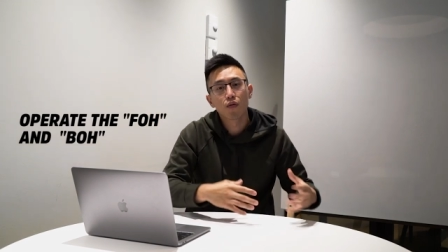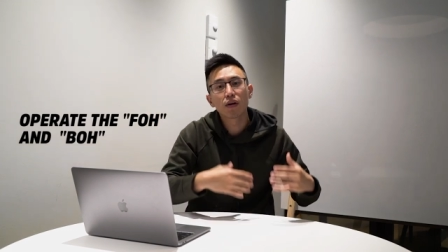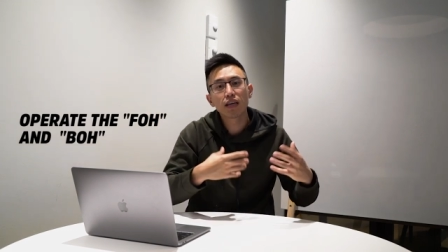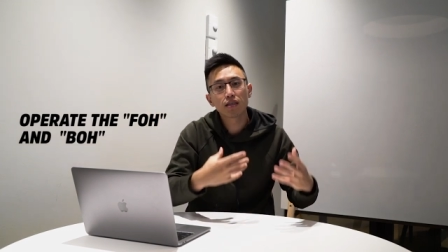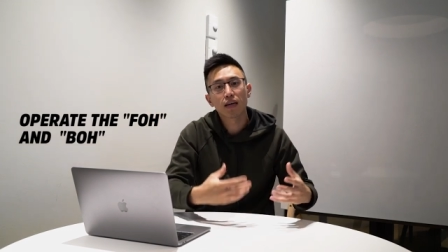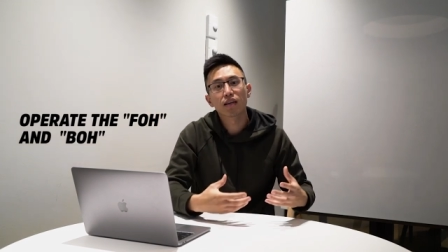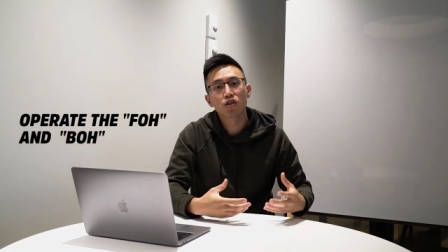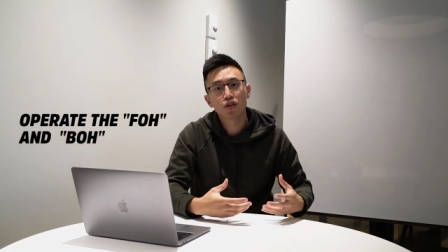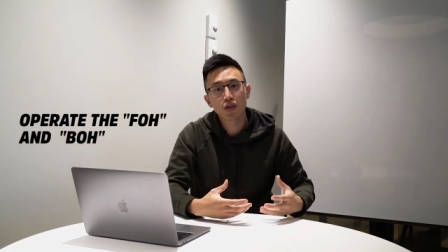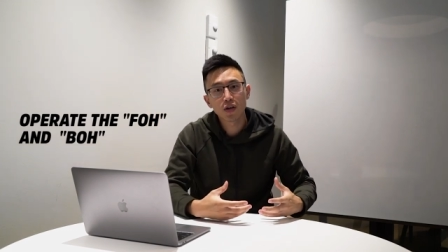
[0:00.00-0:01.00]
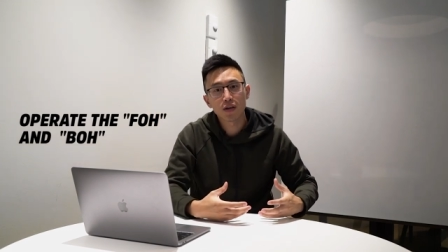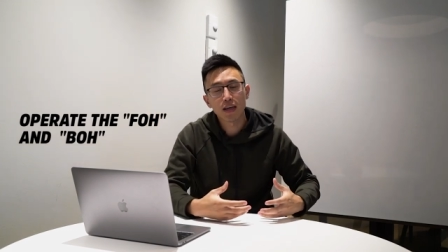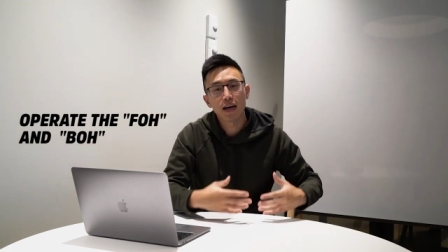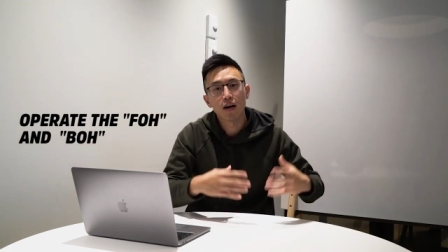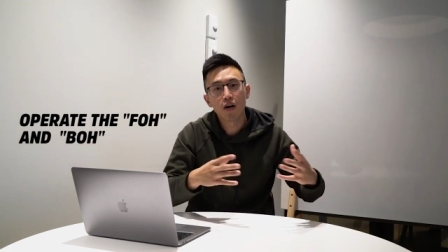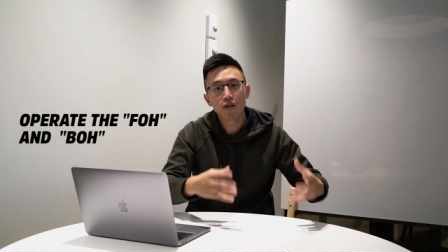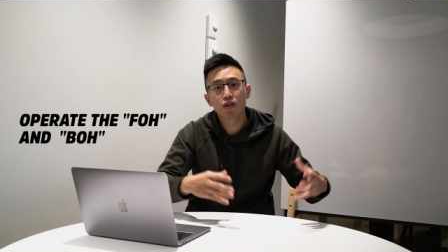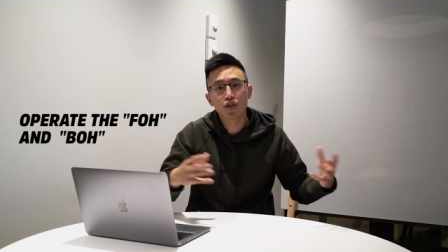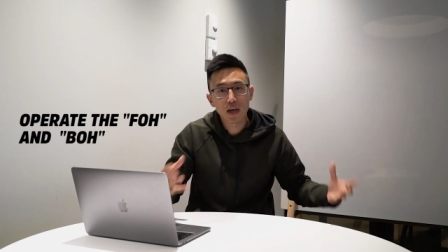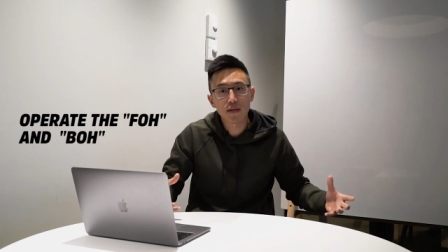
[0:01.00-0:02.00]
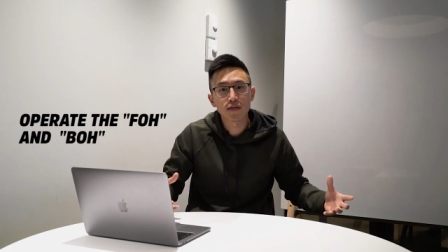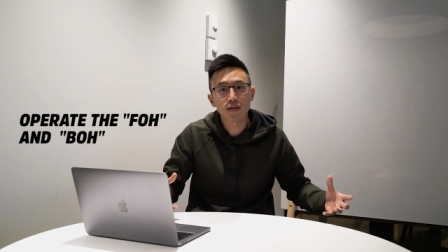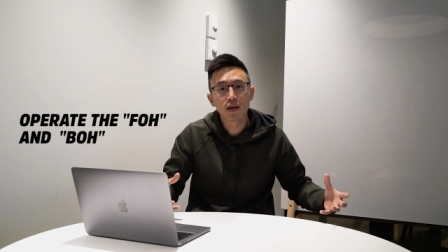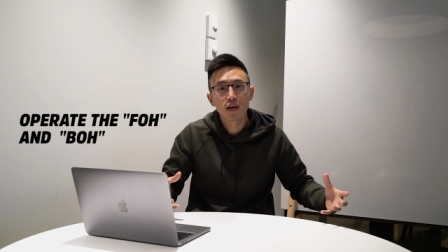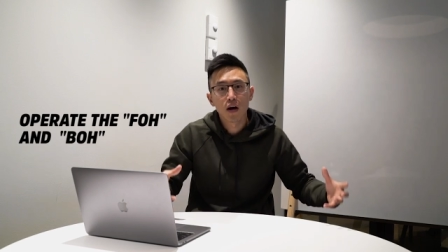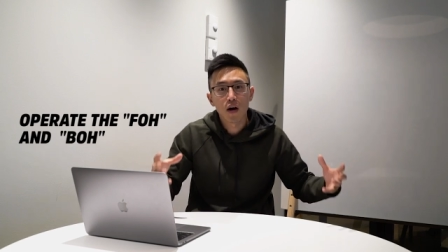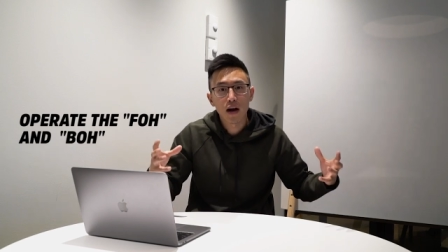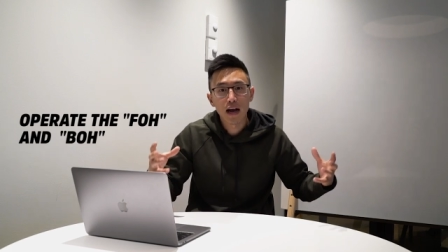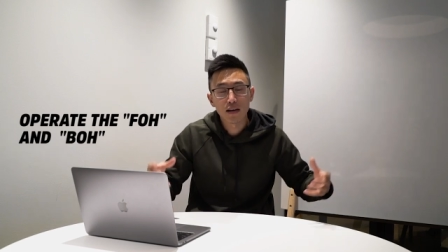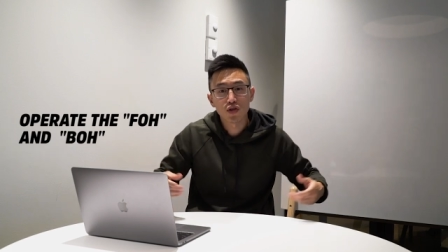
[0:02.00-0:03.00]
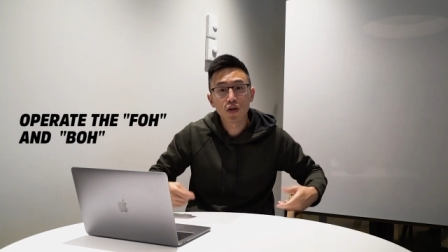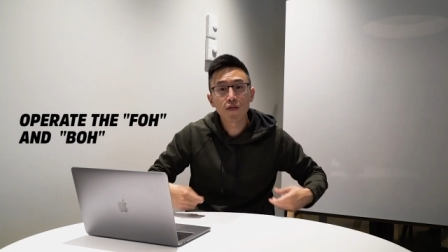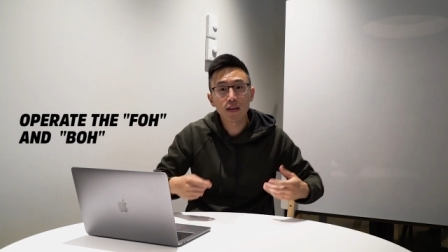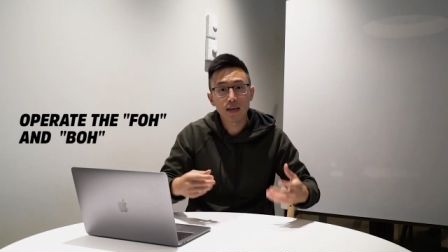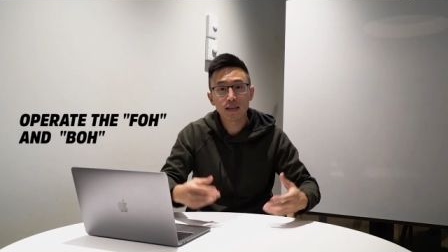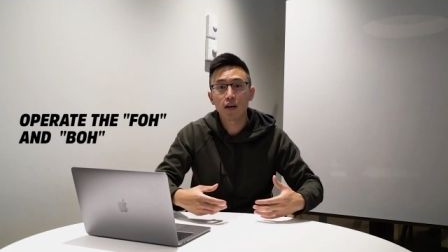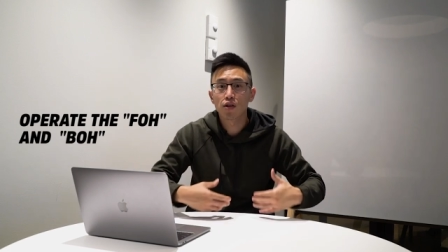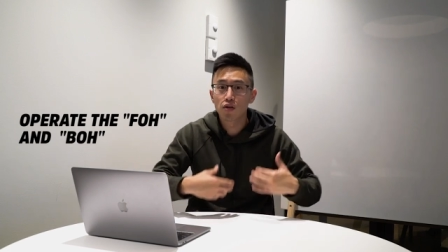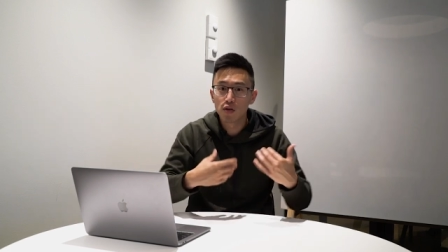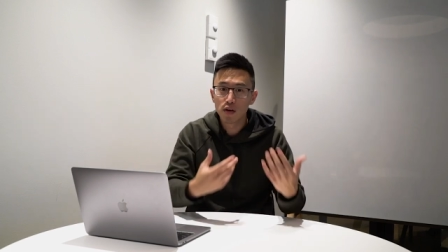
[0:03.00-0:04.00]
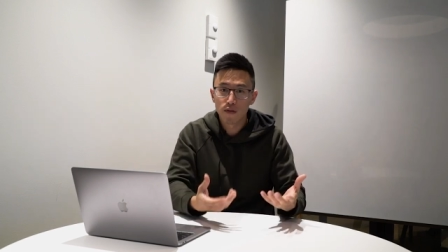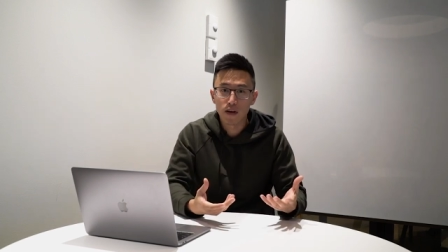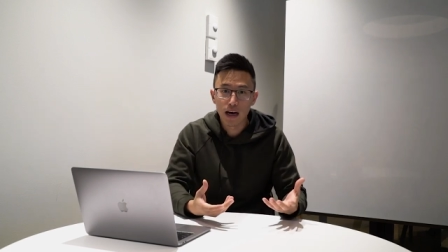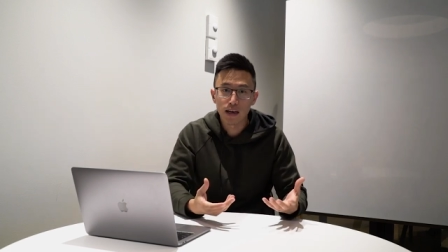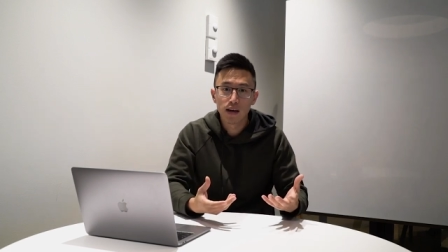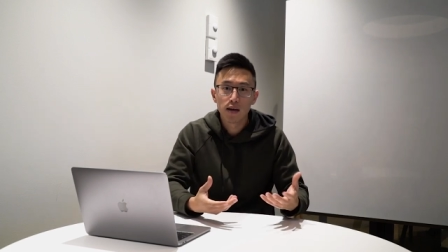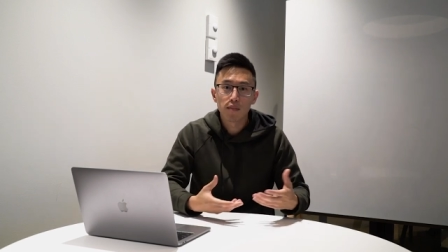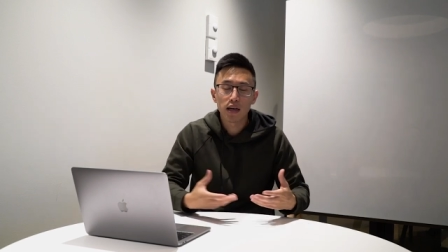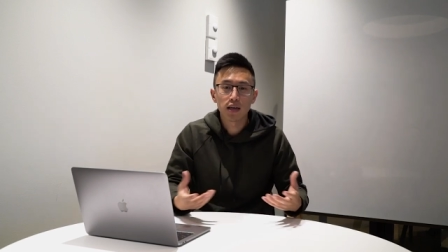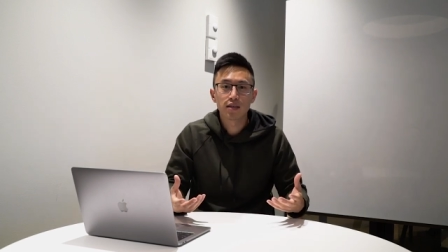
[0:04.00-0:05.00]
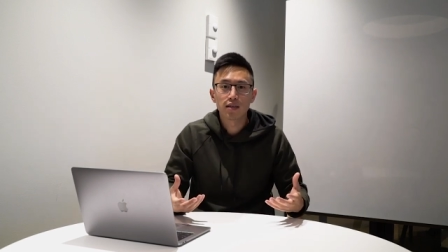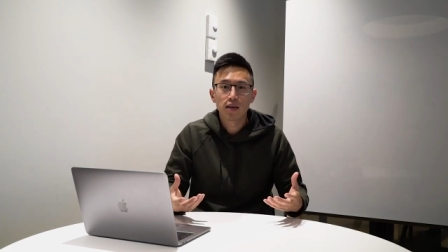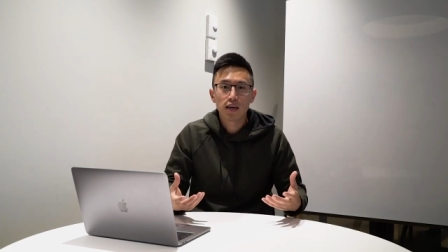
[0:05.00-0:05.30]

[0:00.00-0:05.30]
We need to ensure that all the chefs are serving things that are unified because